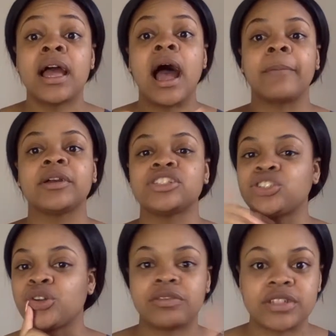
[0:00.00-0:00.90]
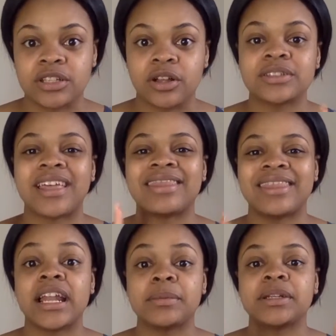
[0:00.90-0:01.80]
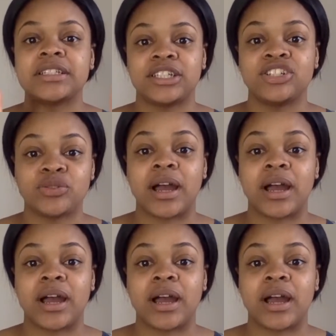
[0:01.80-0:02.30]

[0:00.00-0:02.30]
I'm gonna show you the results, and then I'm gonna teach you